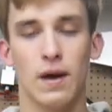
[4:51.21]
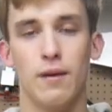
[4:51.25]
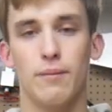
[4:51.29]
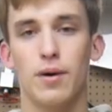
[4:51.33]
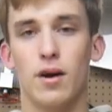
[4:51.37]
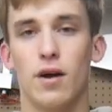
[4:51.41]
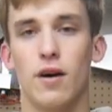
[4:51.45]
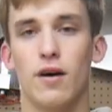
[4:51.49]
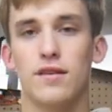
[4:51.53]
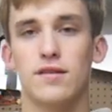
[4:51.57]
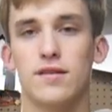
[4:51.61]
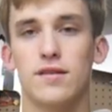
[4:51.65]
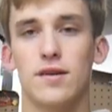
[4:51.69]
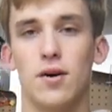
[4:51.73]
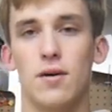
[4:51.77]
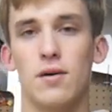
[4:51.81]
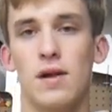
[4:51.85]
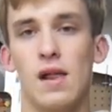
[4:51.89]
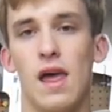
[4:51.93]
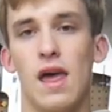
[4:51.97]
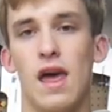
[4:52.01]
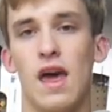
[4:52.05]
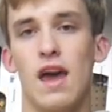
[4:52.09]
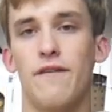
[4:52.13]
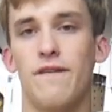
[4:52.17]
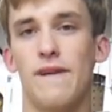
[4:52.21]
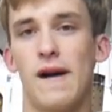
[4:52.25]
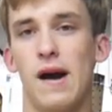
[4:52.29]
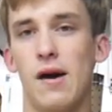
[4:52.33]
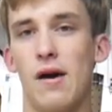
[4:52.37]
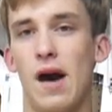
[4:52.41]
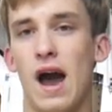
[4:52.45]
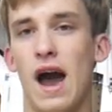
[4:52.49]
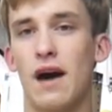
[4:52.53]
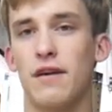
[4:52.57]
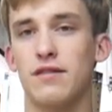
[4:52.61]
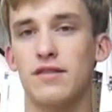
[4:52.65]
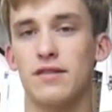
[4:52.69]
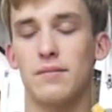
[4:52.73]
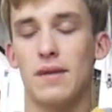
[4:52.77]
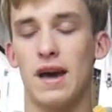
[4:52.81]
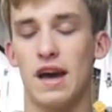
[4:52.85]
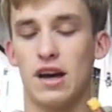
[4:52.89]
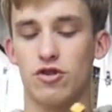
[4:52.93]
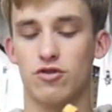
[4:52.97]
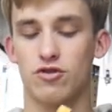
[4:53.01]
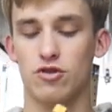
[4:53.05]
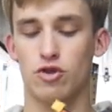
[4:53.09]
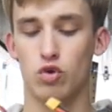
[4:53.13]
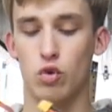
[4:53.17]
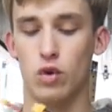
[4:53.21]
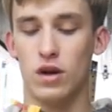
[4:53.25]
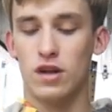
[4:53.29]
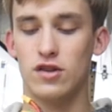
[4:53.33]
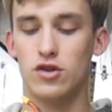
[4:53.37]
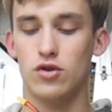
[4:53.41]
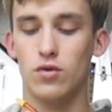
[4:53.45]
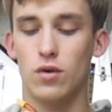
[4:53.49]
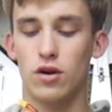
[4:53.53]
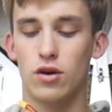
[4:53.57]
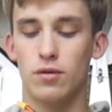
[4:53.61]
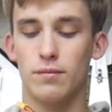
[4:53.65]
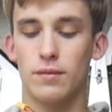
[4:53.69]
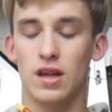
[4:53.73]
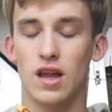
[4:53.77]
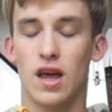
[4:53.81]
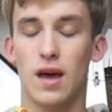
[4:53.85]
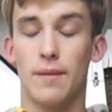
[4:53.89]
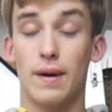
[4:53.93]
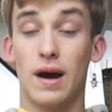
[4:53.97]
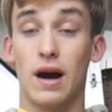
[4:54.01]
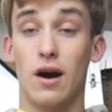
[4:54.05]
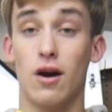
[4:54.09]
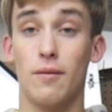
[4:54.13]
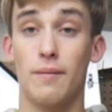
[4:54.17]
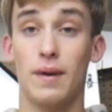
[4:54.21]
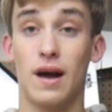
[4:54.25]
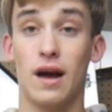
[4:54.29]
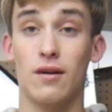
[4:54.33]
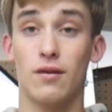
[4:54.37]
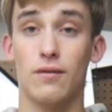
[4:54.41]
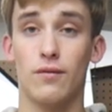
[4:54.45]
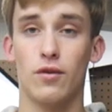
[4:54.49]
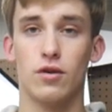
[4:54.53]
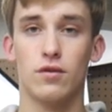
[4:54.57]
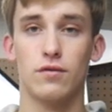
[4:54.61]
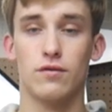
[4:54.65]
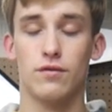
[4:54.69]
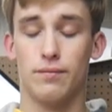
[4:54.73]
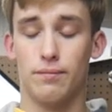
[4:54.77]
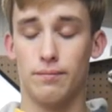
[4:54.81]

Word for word: but also if I have some extra 2200 milliamp hour battery,